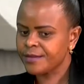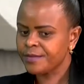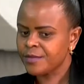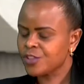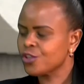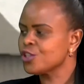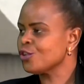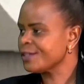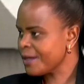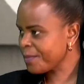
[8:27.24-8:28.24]

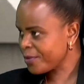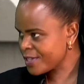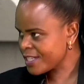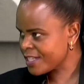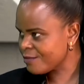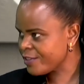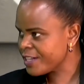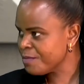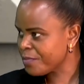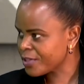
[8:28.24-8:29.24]
social support is very
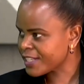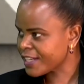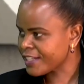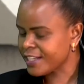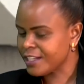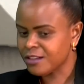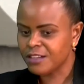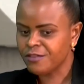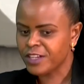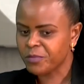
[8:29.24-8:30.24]
important in
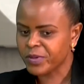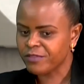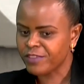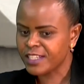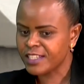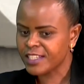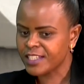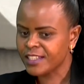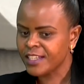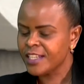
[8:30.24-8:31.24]
even
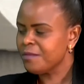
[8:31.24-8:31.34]
preventing